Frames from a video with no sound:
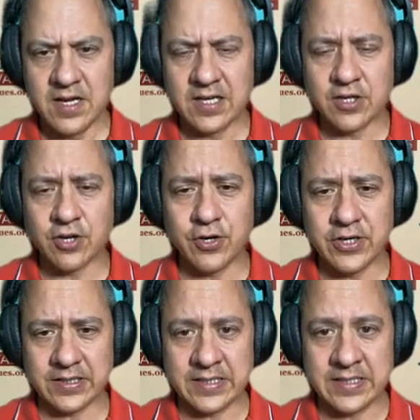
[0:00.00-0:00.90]

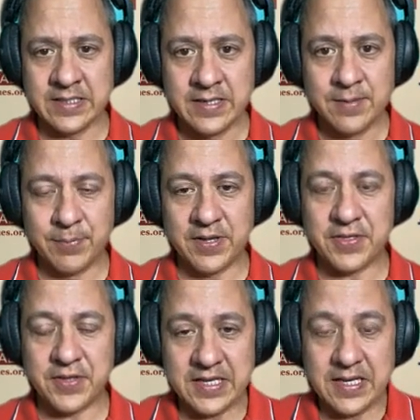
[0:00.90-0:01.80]
currently, but
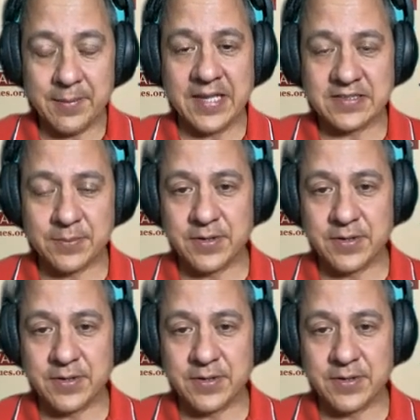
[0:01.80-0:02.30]
thinking about some of